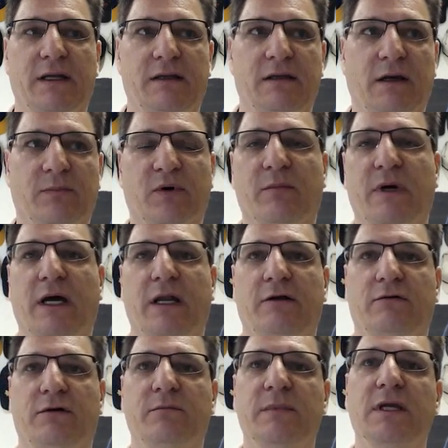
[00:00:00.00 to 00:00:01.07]
The upper body
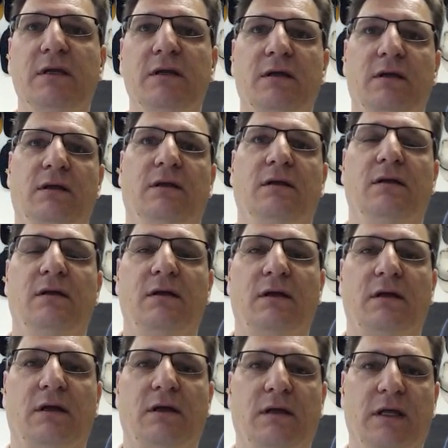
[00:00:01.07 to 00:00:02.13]
will be
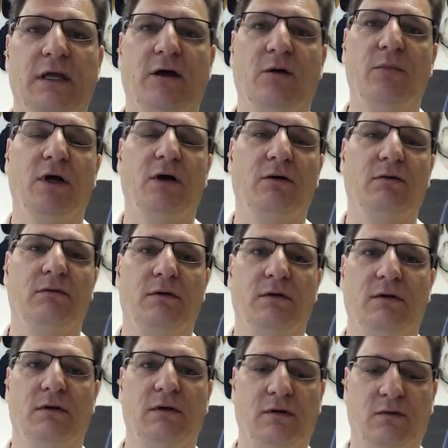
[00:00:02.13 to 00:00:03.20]
elbow,
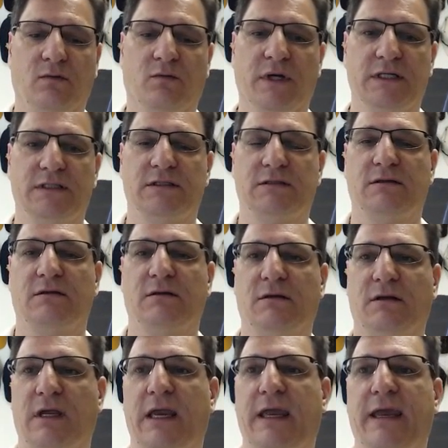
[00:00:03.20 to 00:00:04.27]
wrist,
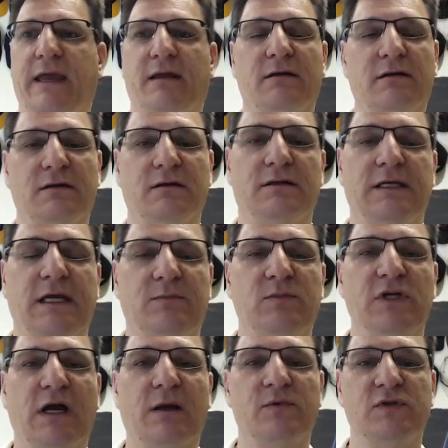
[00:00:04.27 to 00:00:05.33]
hand tape
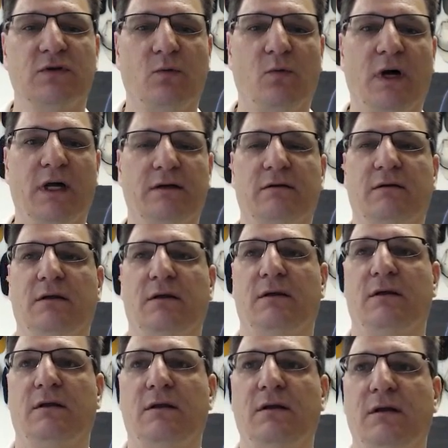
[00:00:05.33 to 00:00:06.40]
job. So 1
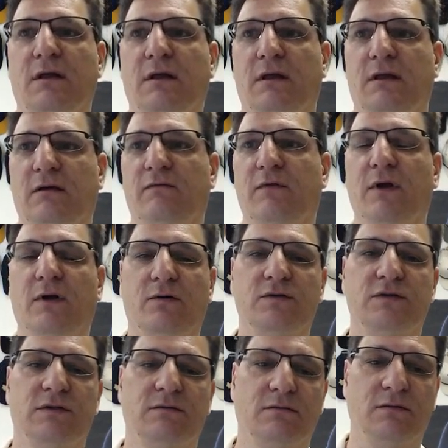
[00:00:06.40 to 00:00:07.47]
of
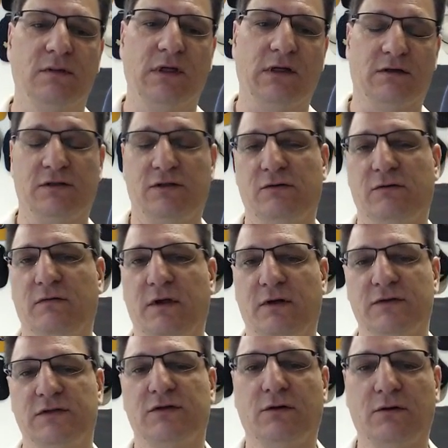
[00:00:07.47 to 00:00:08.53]
those, or 2 of
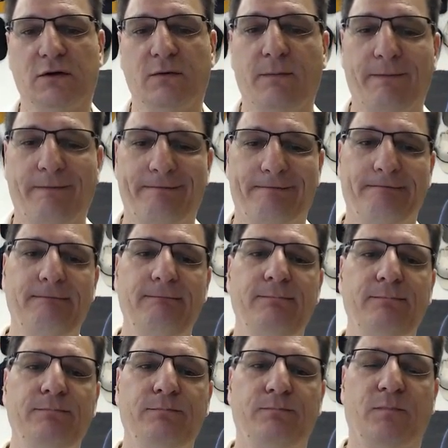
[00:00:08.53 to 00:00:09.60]
those total.
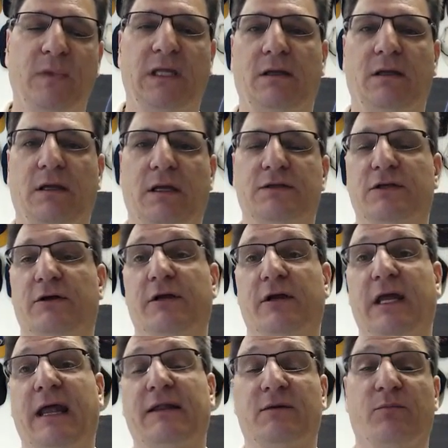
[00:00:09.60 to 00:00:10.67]
And so you're
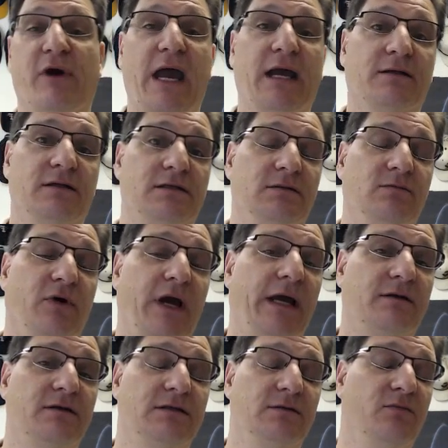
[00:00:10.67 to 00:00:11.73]
going to have to practice and
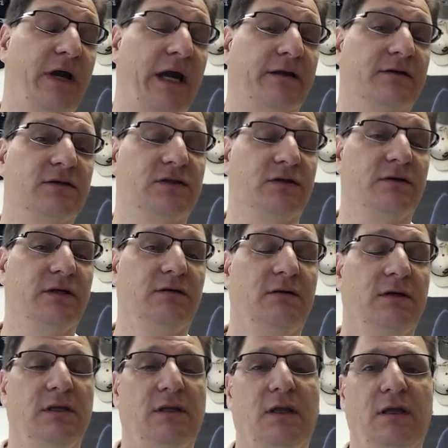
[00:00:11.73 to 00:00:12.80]
practice and practice so you
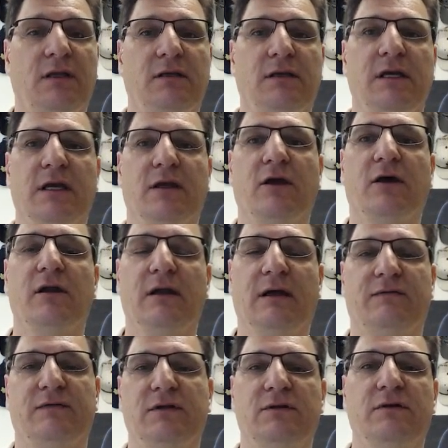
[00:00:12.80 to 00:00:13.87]
get good
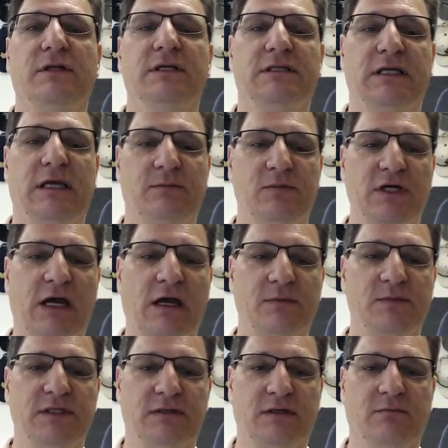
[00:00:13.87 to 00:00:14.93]
enough to do these tape
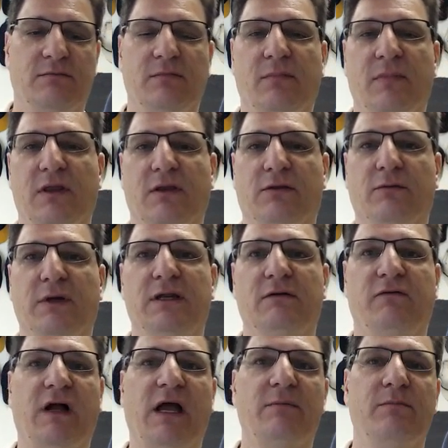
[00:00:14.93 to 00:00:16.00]
jobs in a 3 to
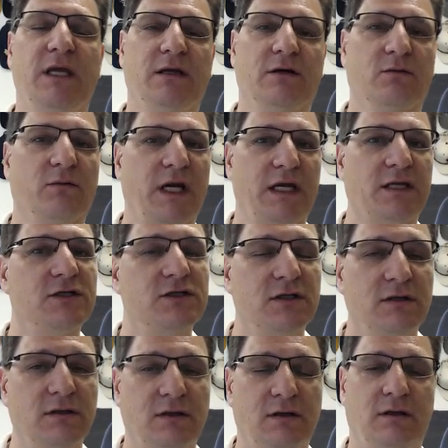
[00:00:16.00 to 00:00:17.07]
5 minute range.
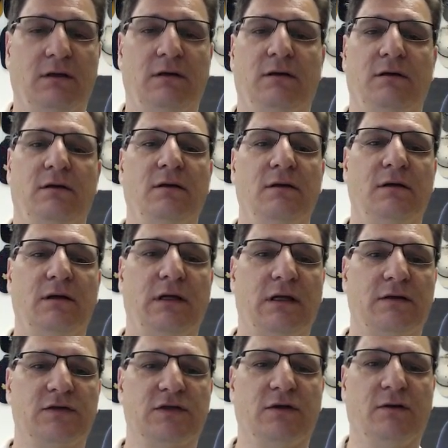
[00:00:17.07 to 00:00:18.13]

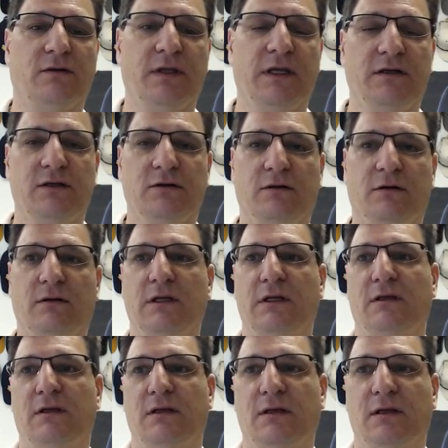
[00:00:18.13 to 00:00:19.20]
So then you'll
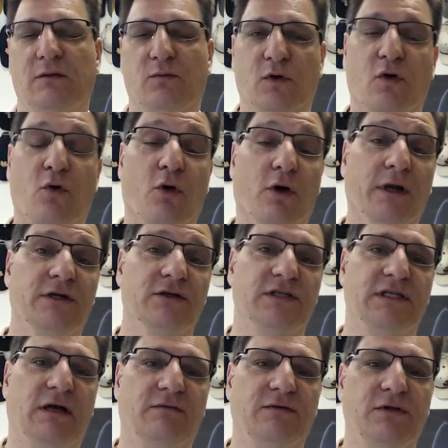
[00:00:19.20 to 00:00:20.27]
record
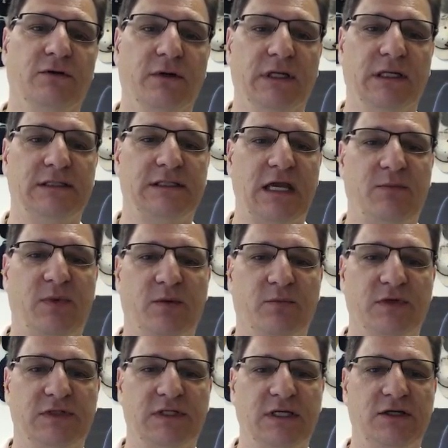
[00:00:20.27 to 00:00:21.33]
yourself doing the taping
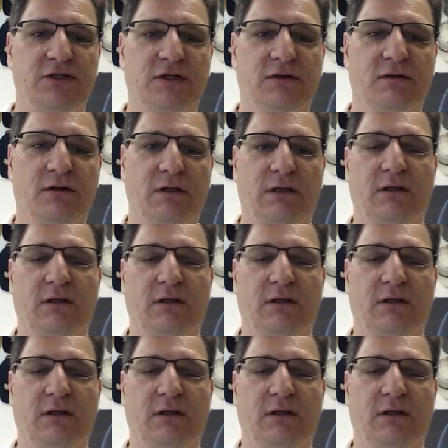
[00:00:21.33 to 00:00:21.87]
procedure.